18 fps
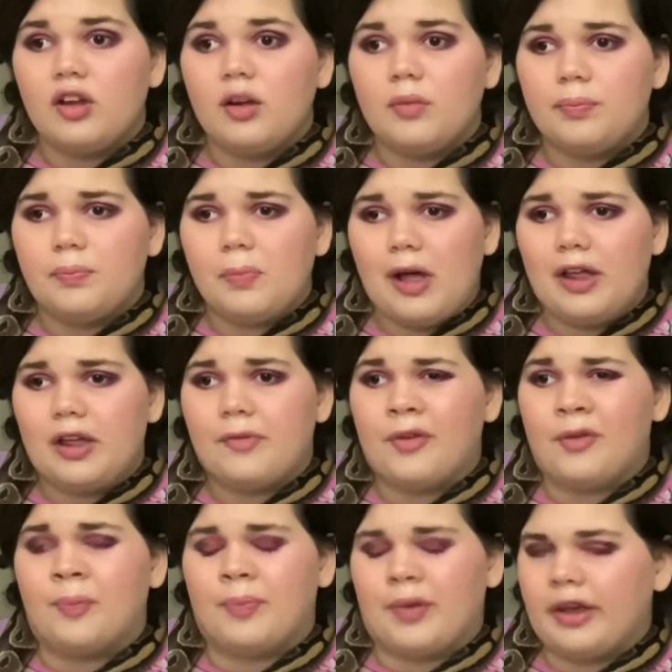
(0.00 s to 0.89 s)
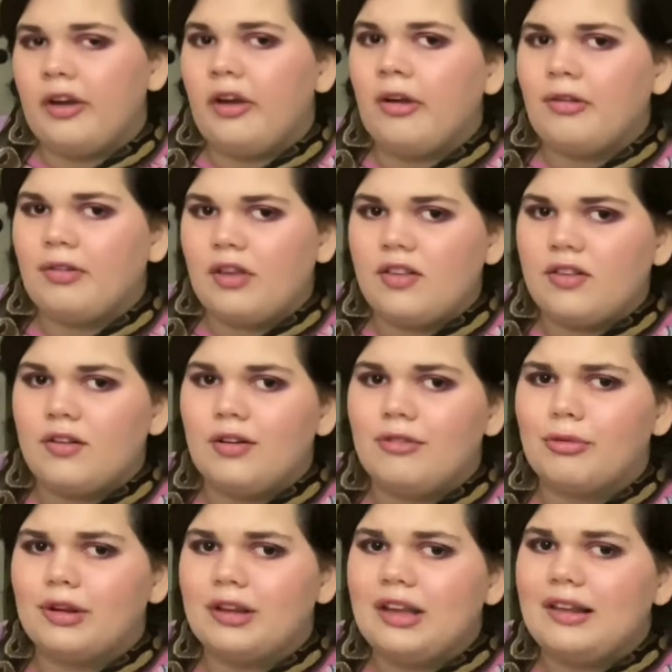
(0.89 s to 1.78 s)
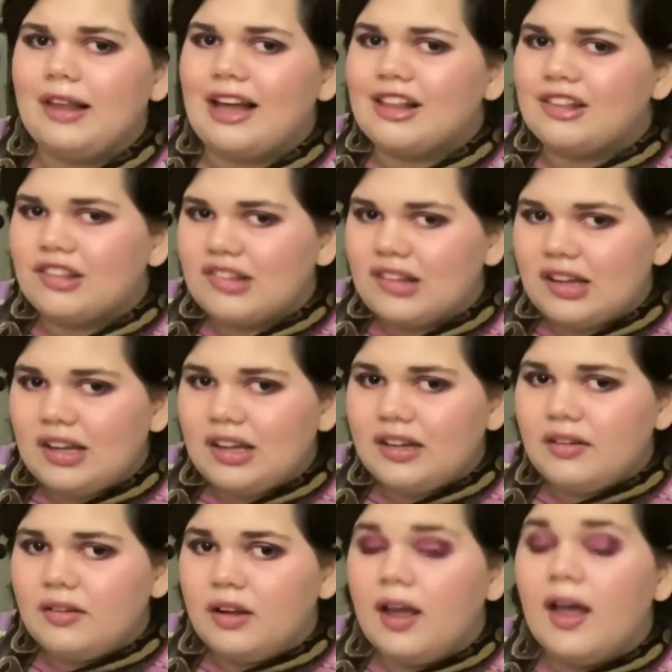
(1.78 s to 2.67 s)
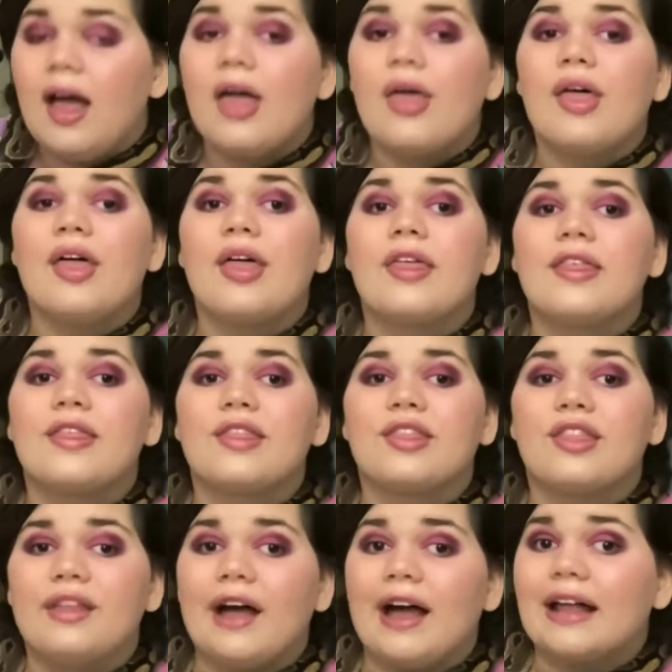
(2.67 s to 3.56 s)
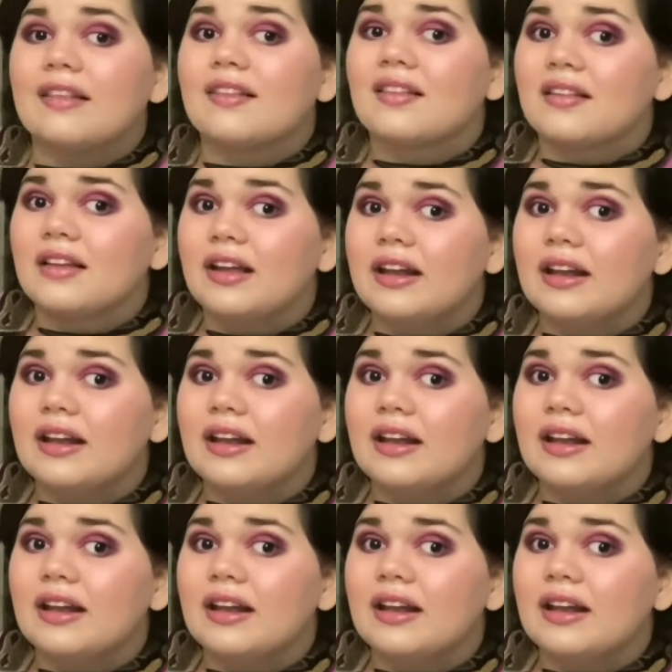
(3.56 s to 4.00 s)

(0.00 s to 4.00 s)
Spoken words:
But if a bigger lizard really latches on, that's gonna